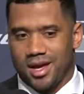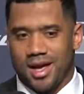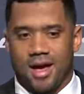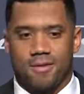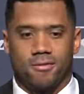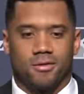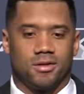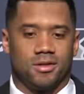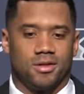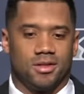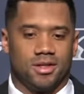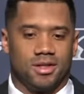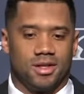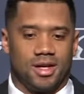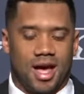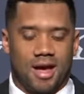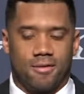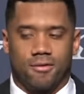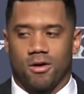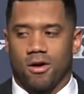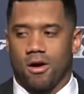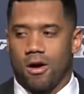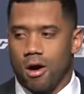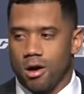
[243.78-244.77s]
have a
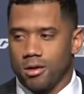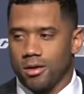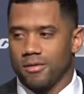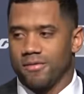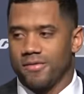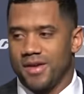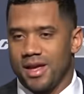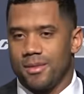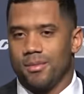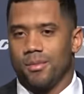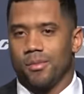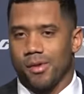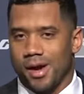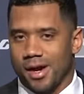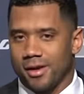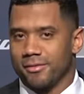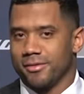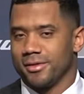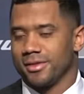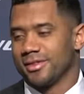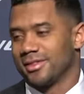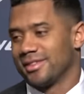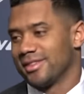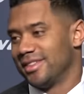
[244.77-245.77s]
Hall of Fame
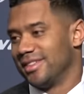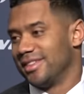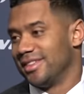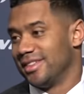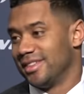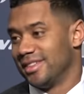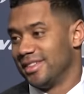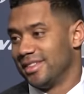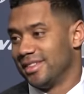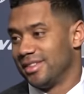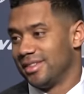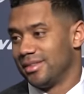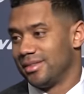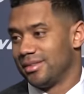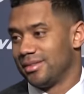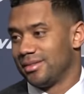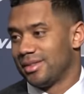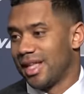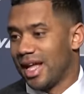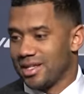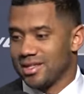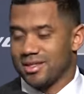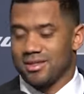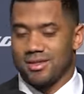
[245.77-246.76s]
breakfast.
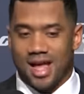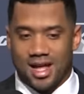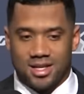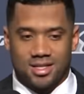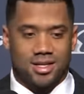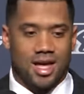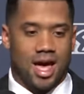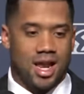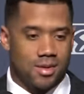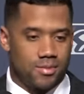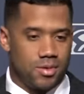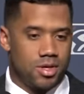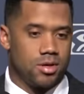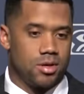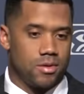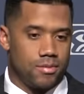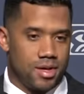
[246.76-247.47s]
That's gotta be your